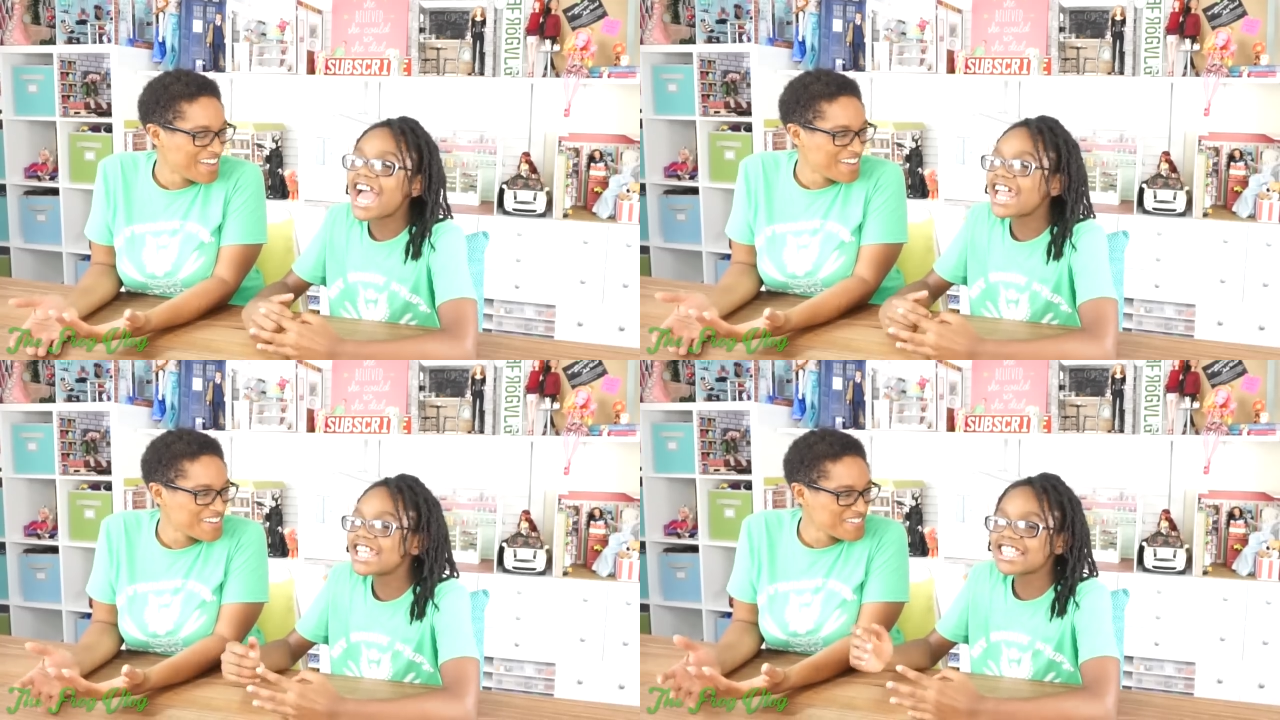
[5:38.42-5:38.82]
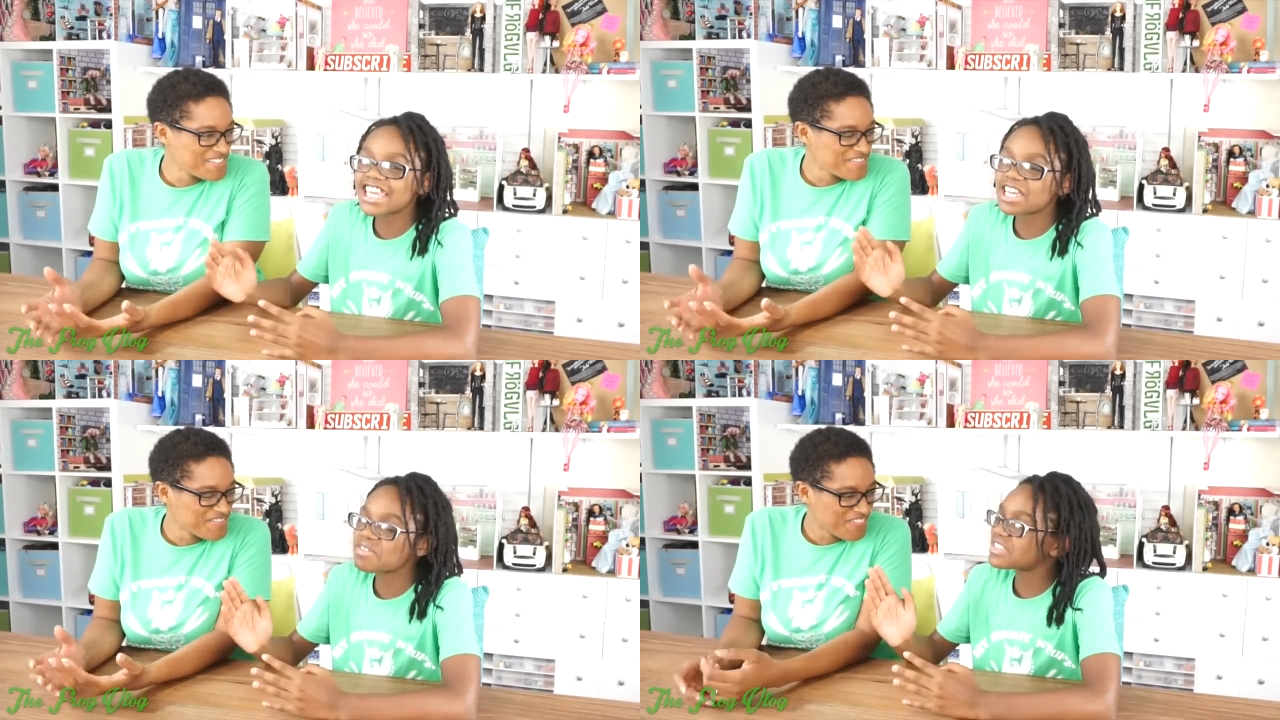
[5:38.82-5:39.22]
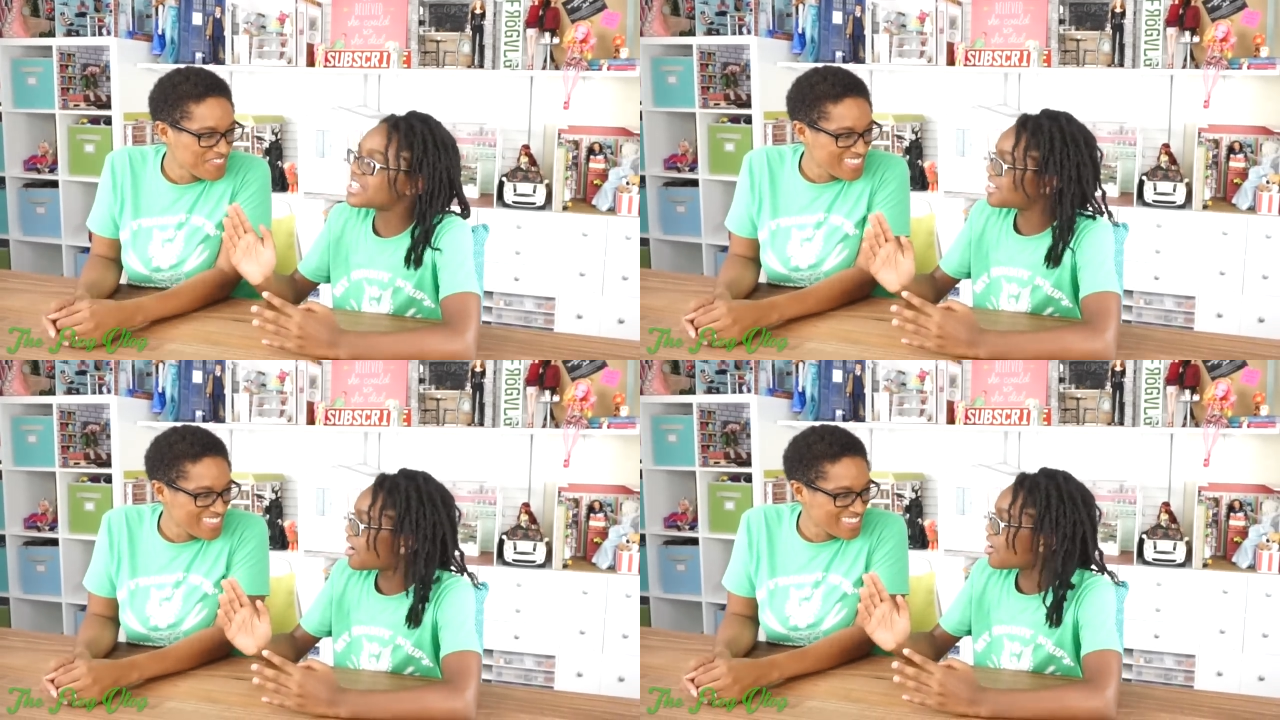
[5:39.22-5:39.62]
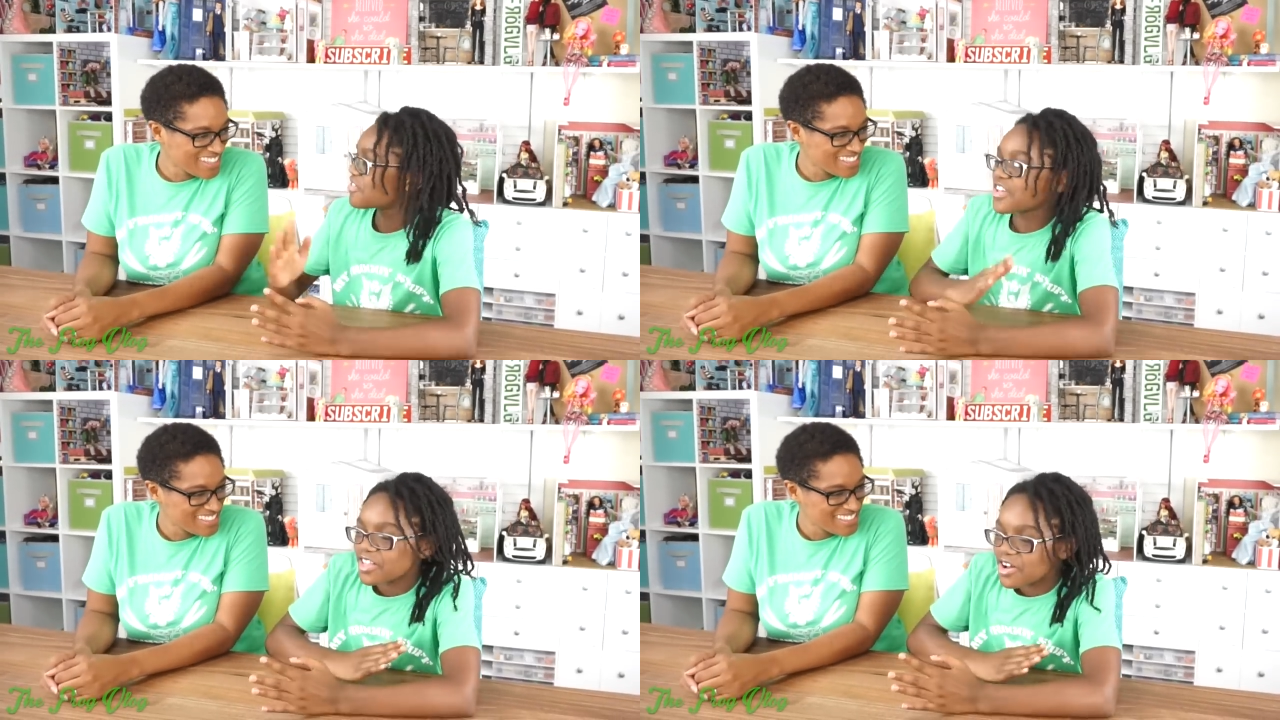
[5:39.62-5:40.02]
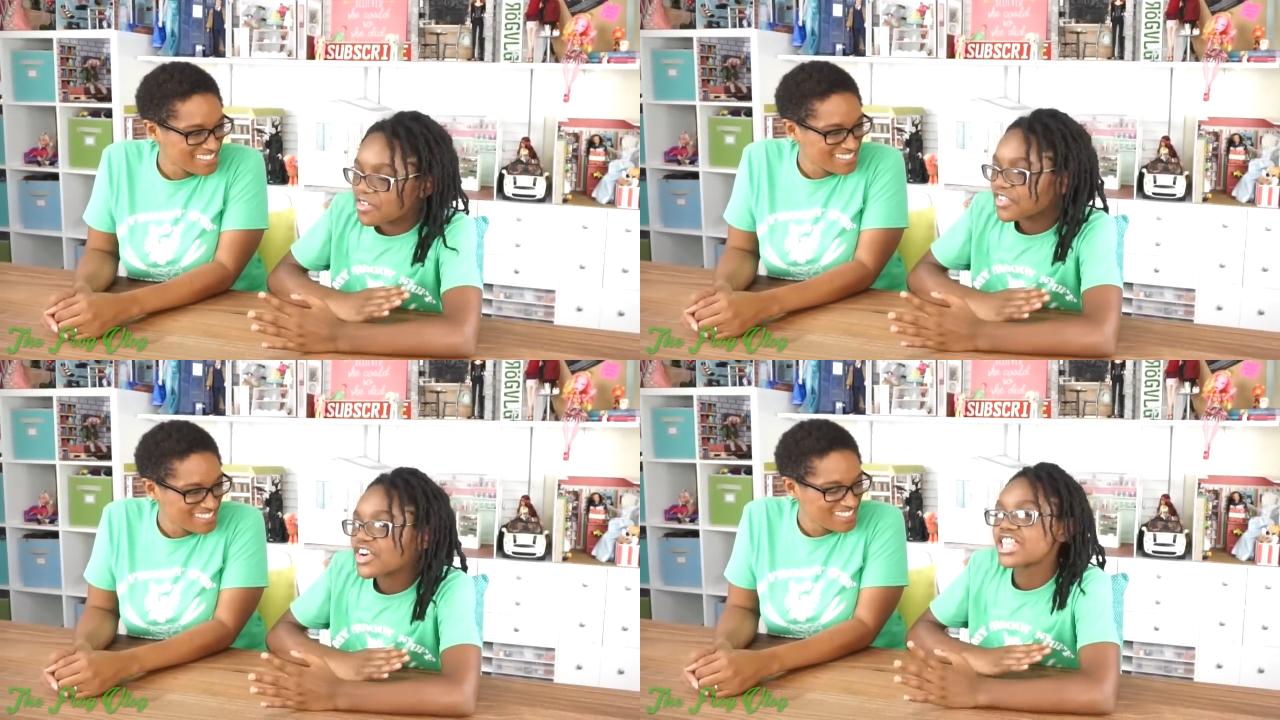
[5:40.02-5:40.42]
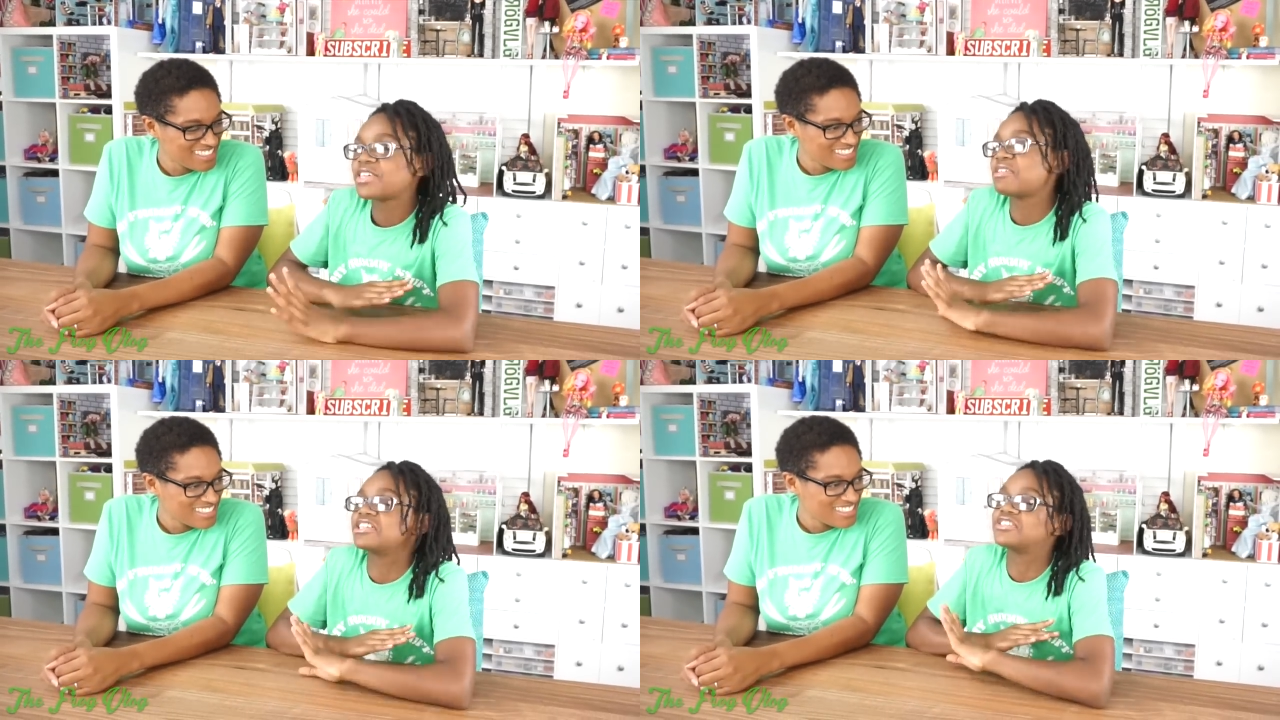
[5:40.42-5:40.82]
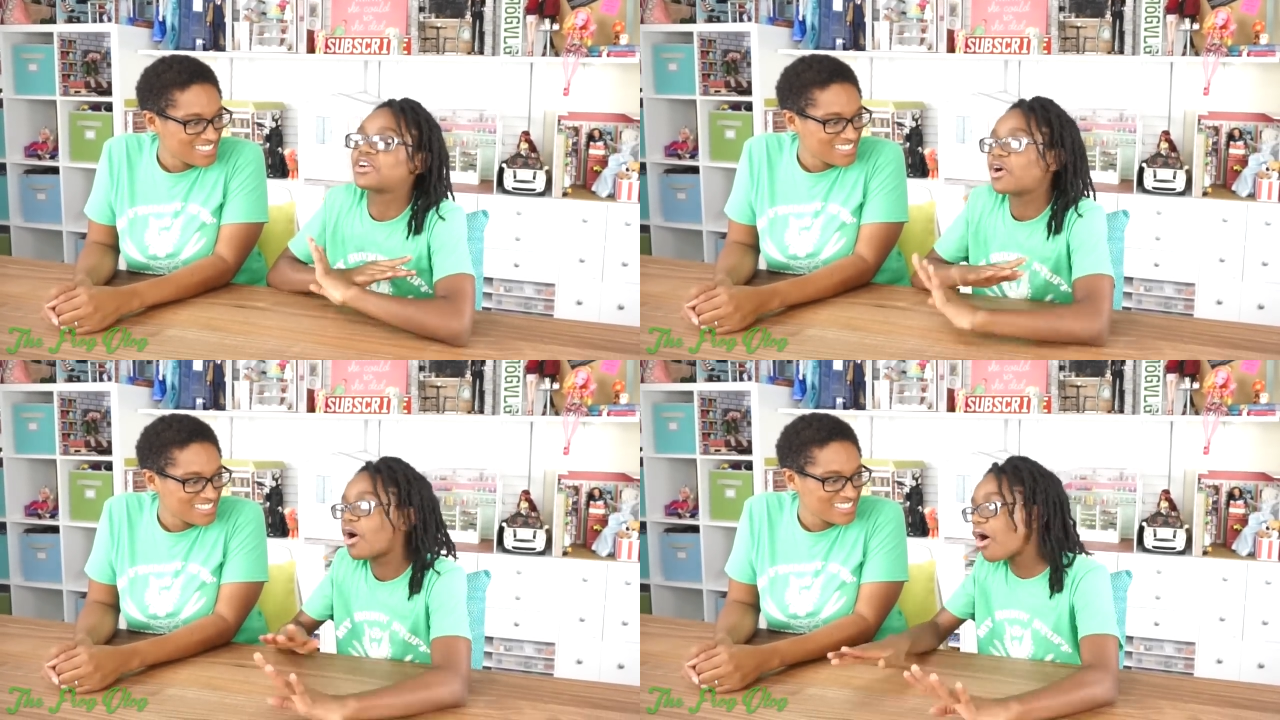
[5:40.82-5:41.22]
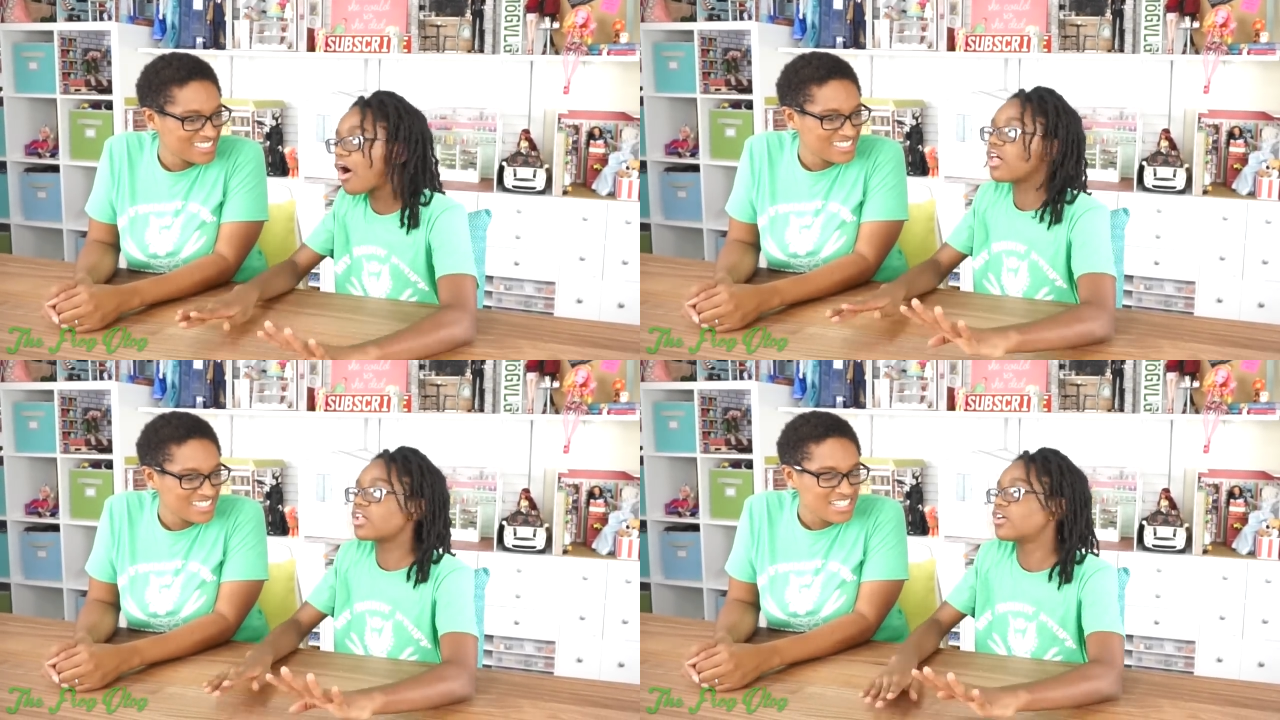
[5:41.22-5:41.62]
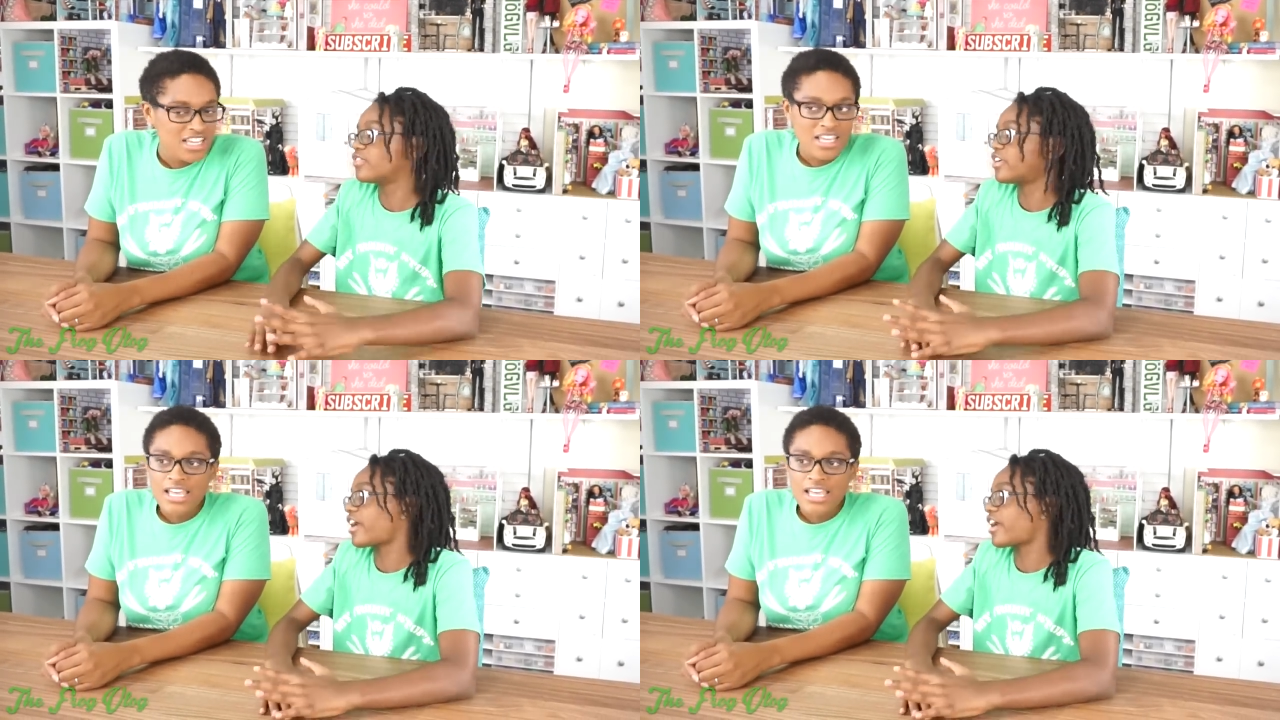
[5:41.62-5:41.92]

Speaker 1: I didn't like it when the doll fell over and then you just start all over